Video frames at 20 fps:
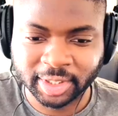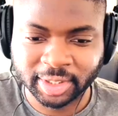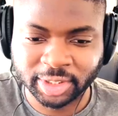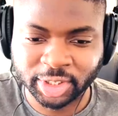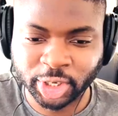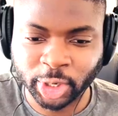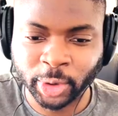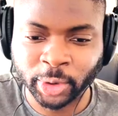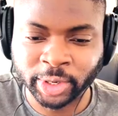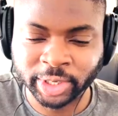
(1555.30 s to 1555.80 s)

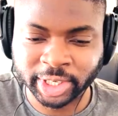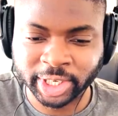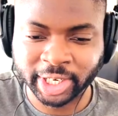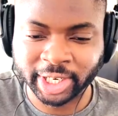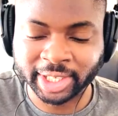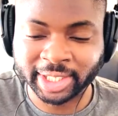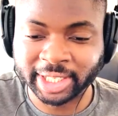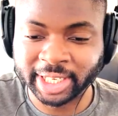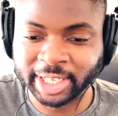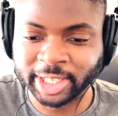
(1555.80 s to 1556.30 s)
Joker's
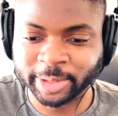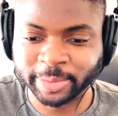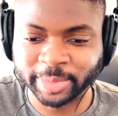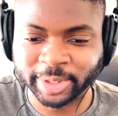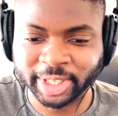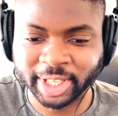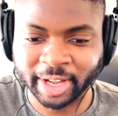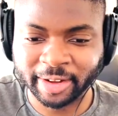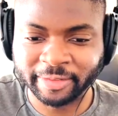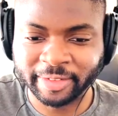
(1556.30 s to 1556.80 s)
gonna see some
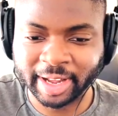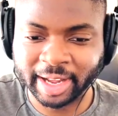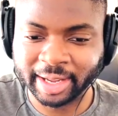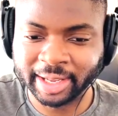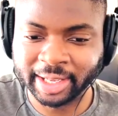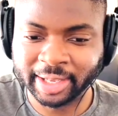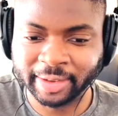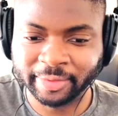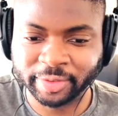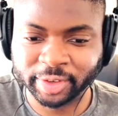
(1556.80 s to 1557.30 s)
stuff out
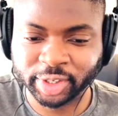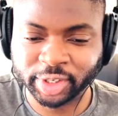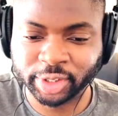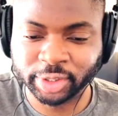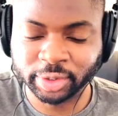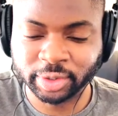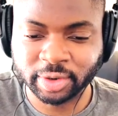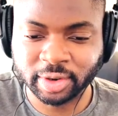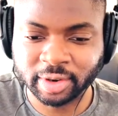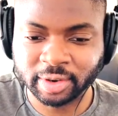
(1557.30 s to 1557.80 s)
here for
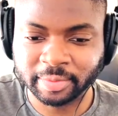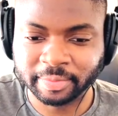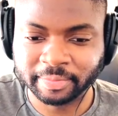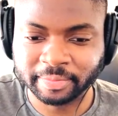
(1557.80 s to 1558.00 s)
sure.